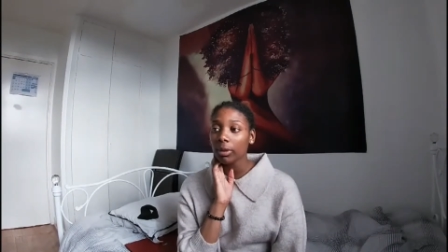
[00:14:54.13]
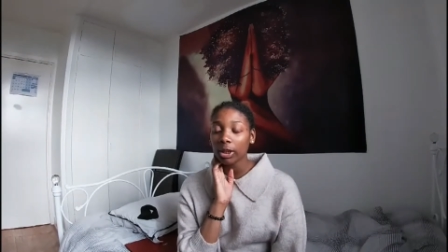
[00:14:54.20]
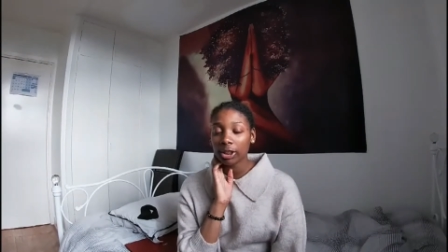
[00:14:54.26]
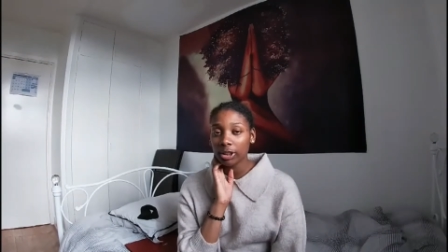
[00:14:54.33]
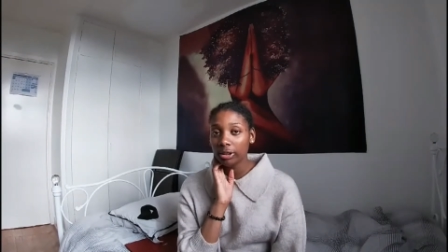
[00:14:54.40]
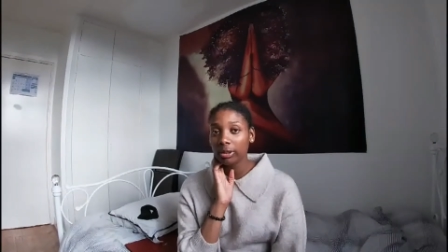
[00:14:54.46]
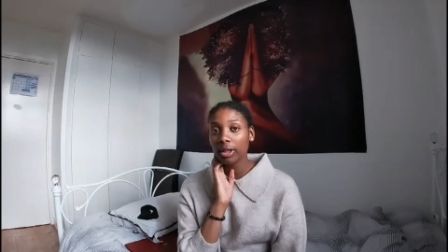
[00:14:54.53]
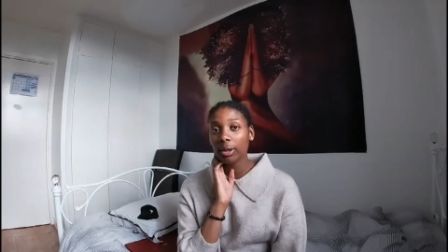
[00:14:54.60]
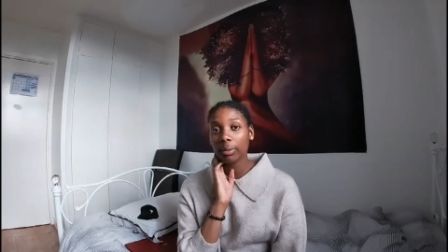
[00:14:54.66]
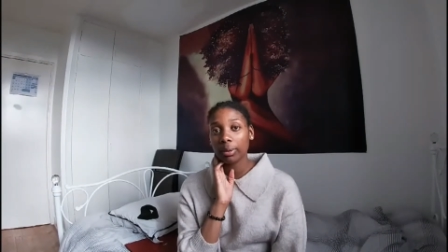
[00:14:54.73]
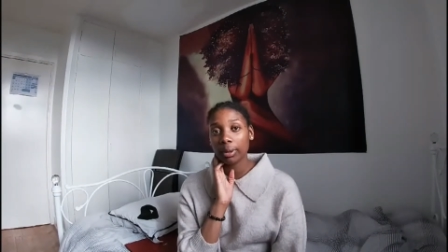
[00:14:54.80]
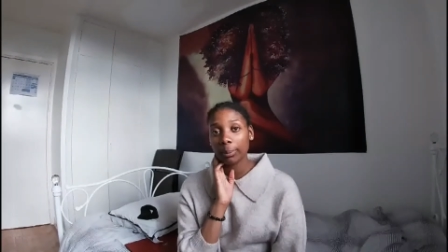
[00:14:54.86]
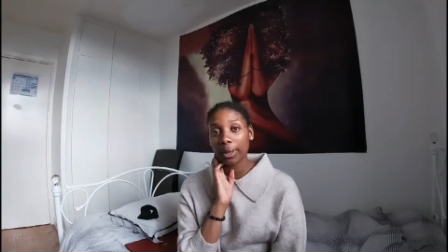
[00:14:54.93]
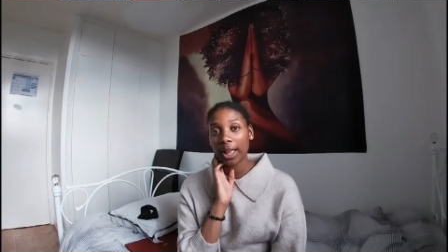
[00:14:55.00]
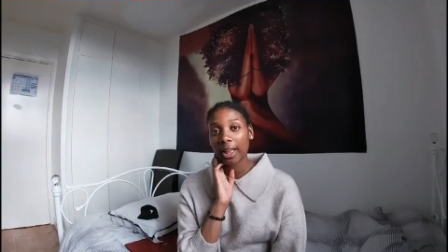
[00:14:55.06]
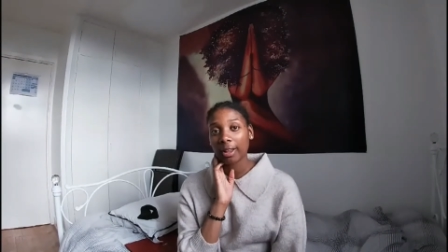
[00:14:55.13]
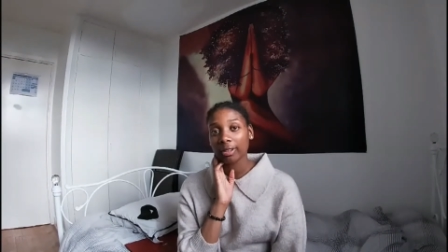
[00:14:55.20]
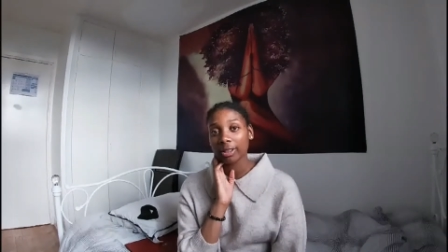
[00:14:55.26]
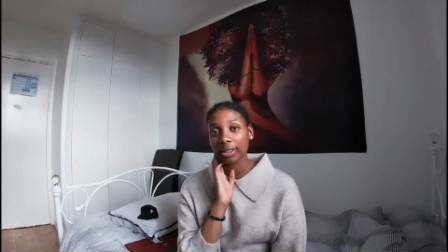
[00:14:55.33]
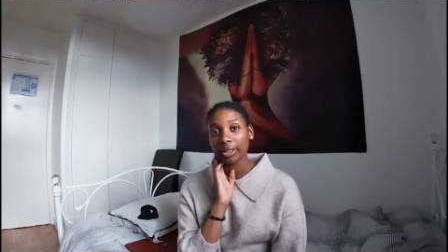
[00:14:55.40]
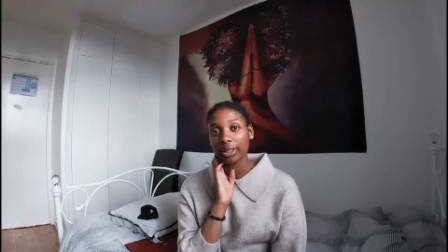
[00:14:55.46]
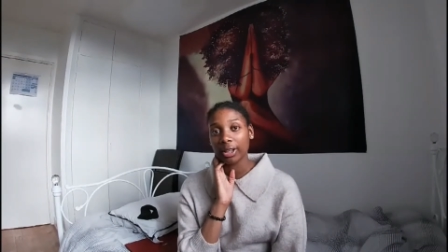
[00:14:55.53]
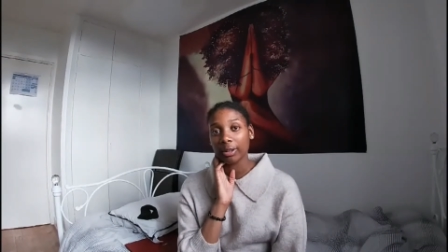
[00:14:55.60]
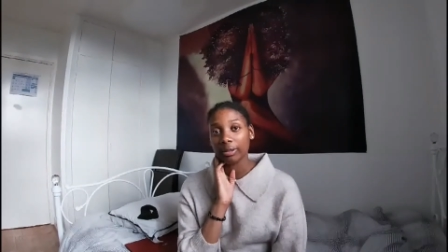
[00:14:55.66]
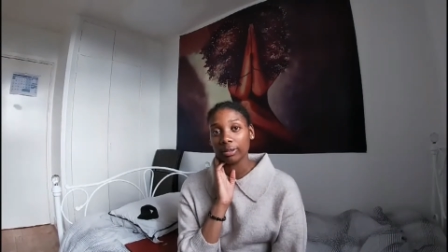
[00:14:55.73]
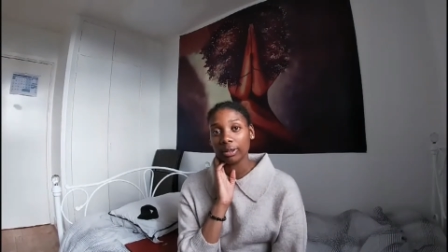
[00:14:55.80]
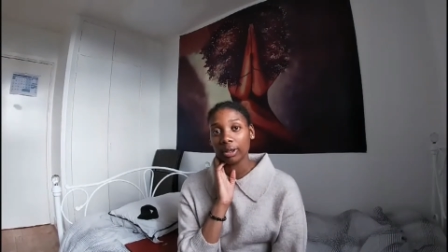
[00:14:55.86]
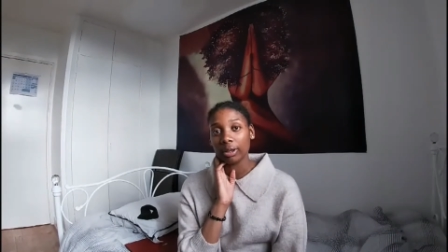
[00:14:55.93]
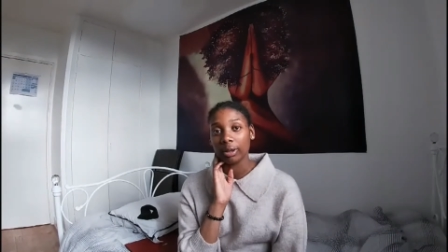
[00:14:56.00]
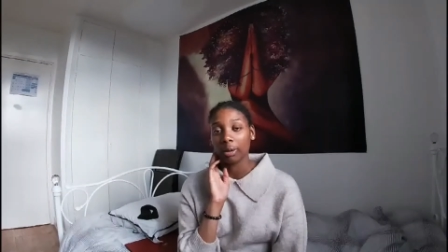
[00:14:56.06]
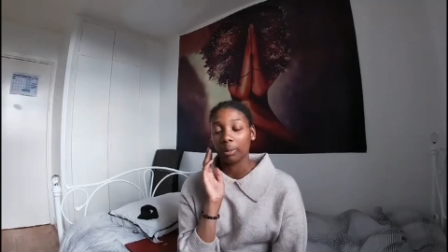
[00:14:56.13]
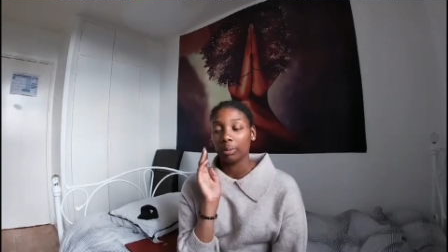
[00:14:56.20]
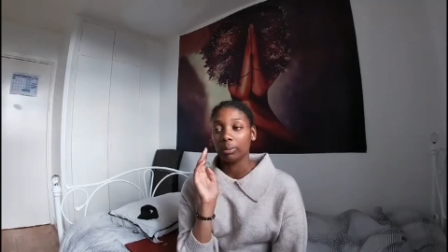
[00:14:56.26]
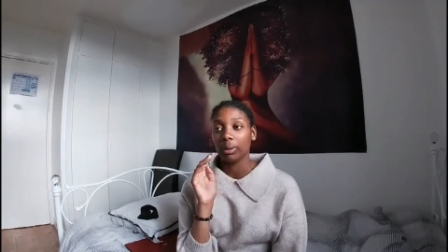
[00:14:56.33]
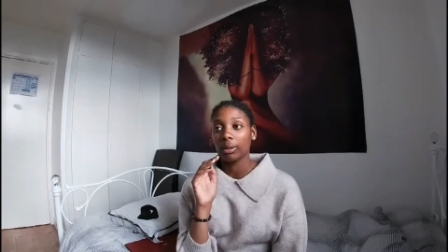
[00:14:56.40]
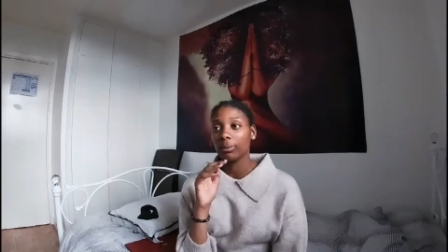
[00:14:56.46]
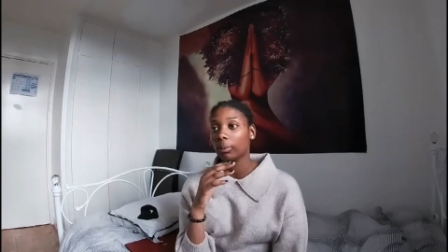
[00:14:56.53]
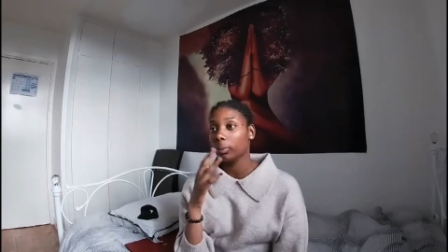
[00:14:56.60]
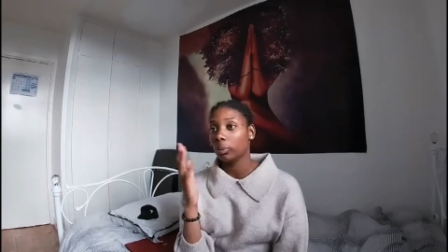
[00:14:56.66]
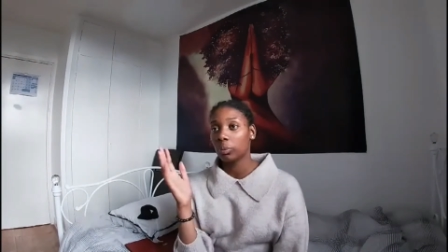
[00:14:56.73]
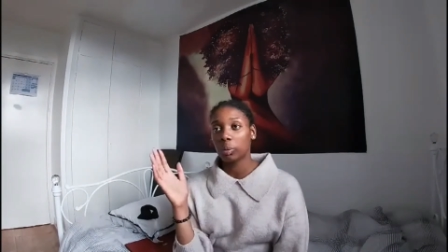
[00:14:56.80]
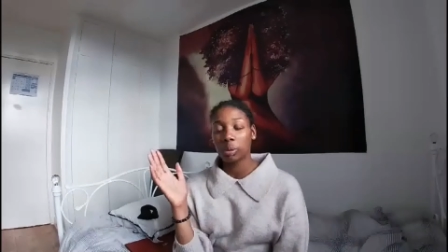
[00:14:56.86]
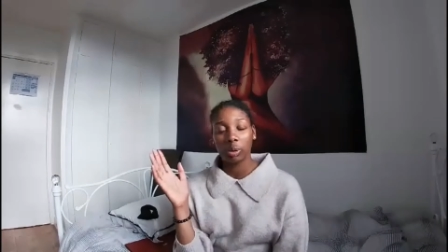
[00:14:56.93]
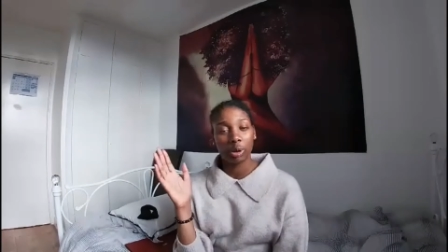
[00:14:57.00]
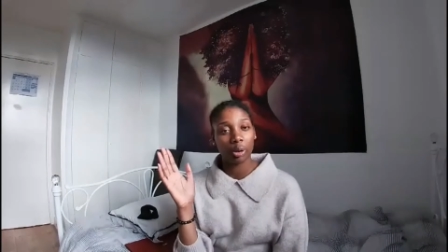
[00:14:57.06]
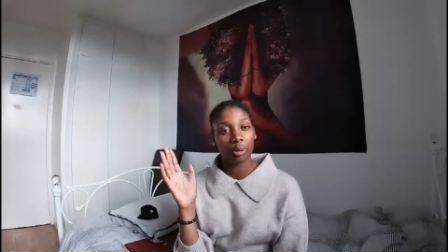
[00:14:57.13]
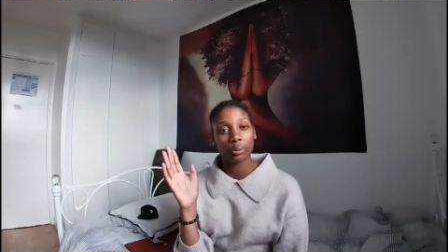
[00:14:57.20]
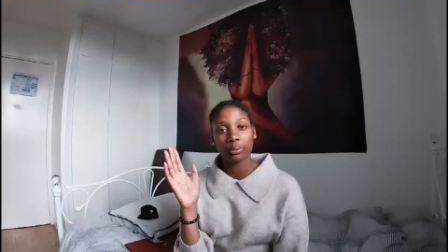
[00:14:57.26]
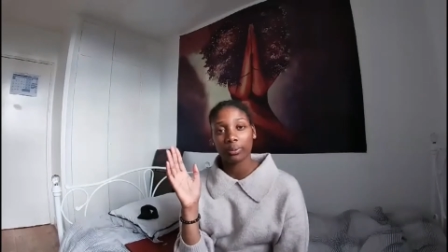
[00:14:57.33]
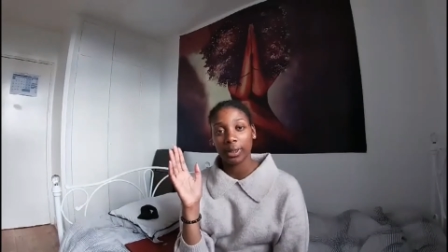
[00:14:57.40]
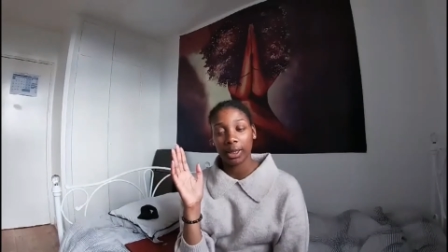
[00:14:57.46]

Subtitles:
You know about, the whole war,